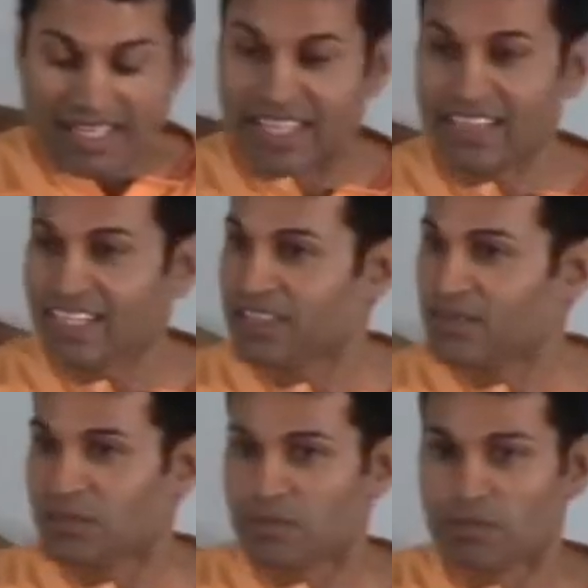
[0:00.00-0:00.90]
In the
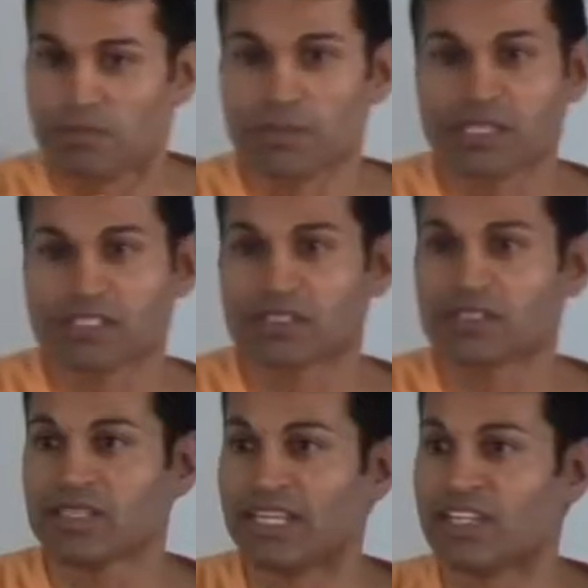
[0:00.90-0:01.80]

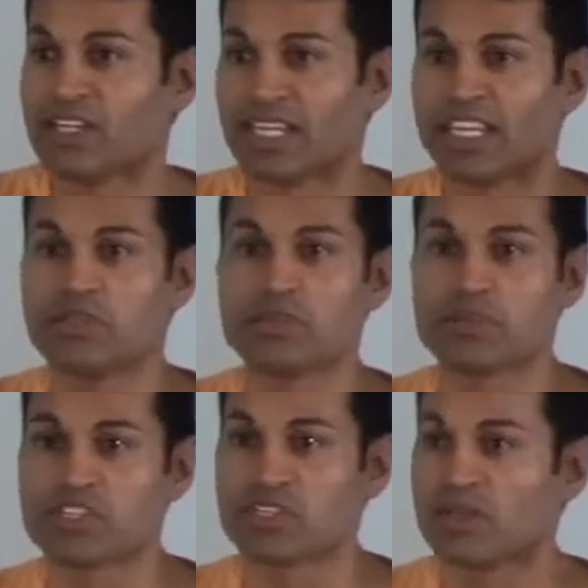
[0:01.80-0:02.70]
biblical and Hindu
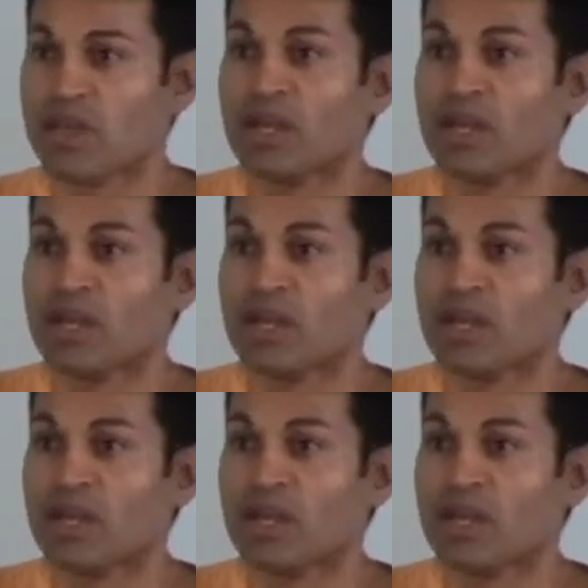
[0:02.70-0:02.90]
tradition,